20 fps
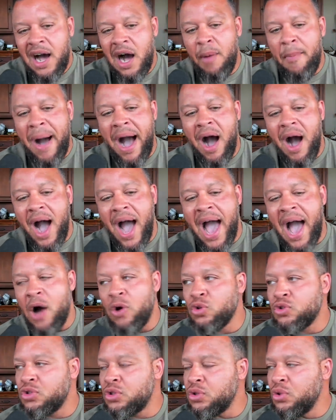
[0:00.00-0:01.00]
about
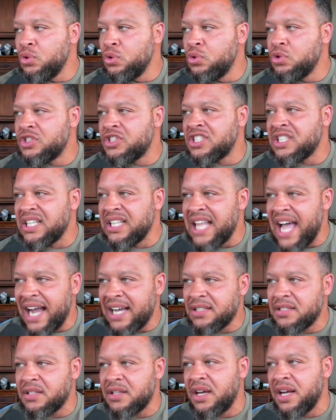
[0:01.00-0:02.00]
how to
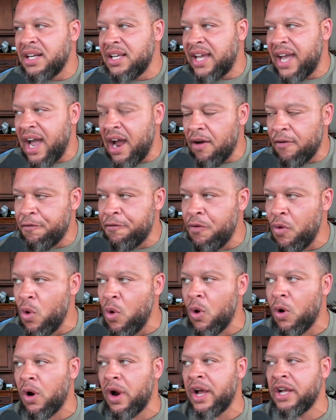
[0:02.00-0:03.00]
select and care
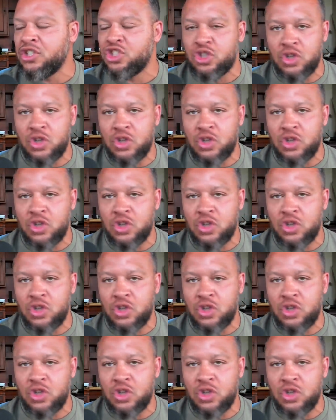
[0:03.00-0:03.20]
for and